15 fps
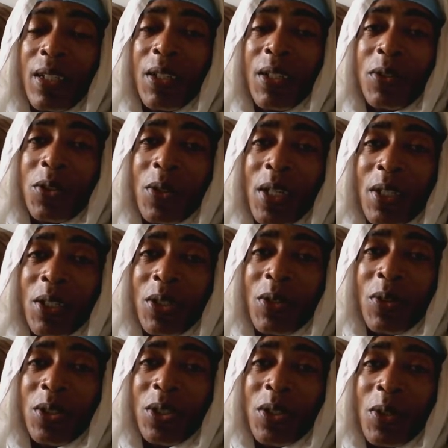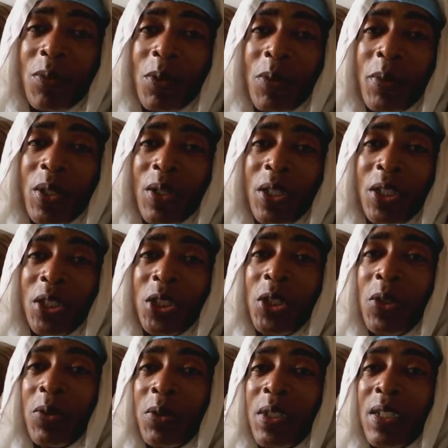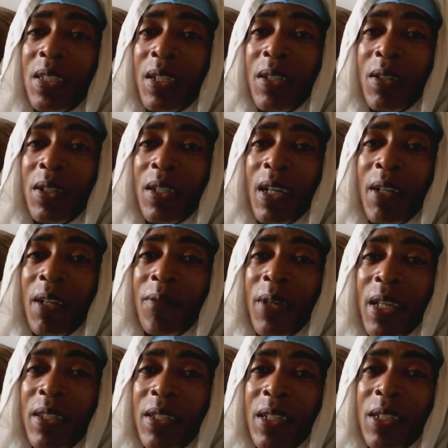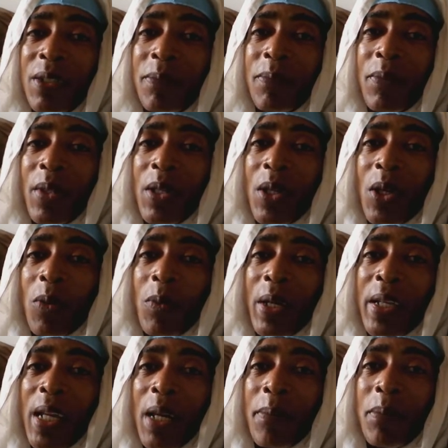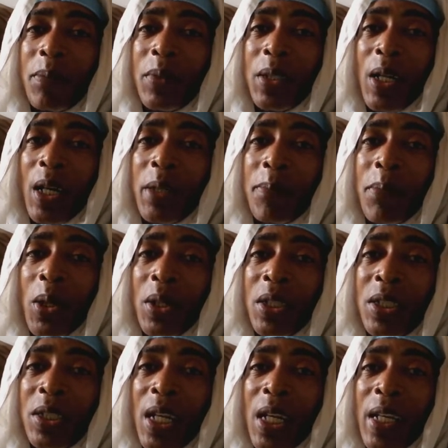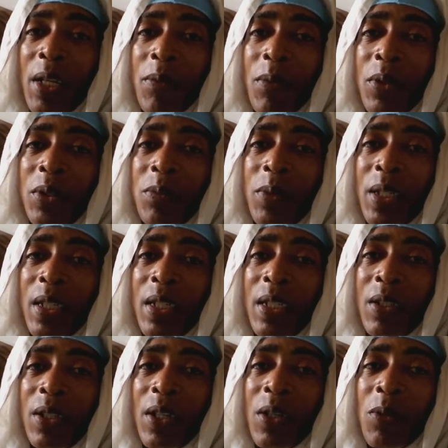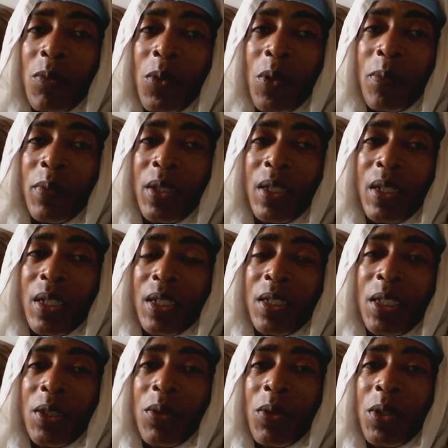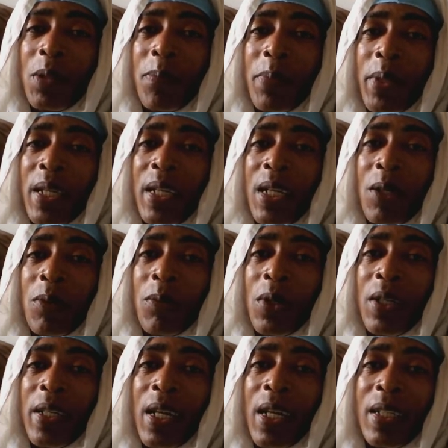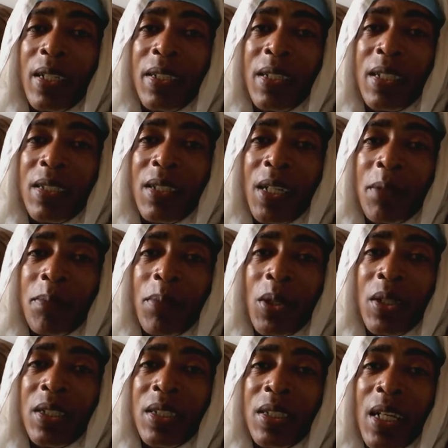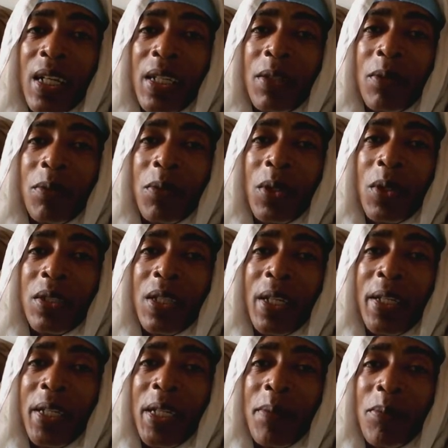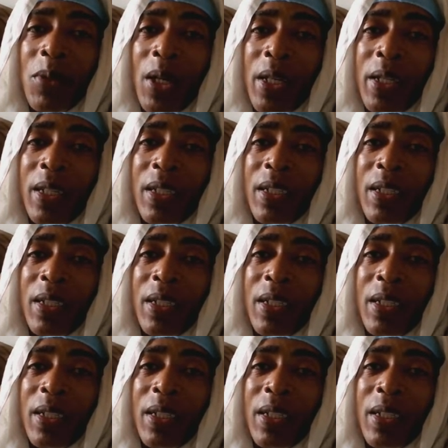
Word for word: so that the sun will return. She used this at her advantage. What happened? The unborn child that was in her womb, she told the pagan world that this unborn child was Nimrod,